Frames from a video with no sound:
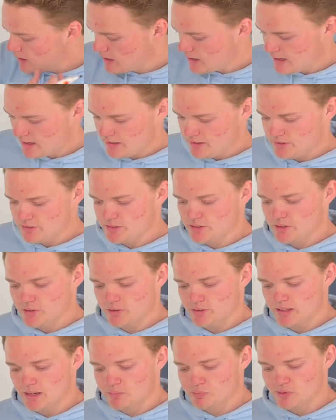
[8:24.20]
And so
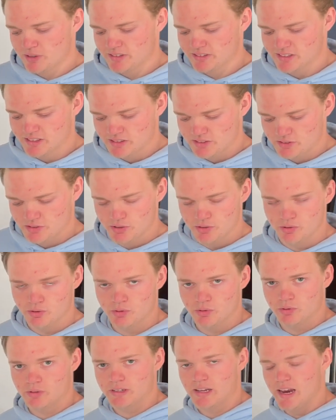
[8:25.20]
that brings us
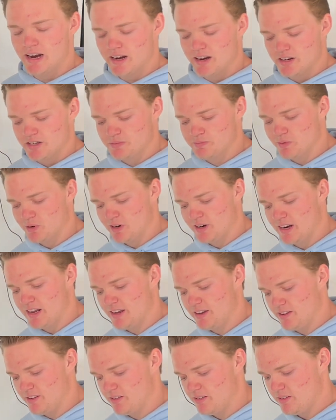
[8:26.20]
to Kadesh
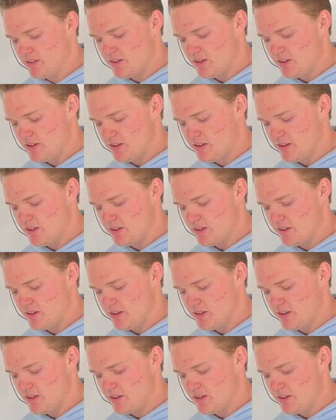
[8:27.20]
Barnea,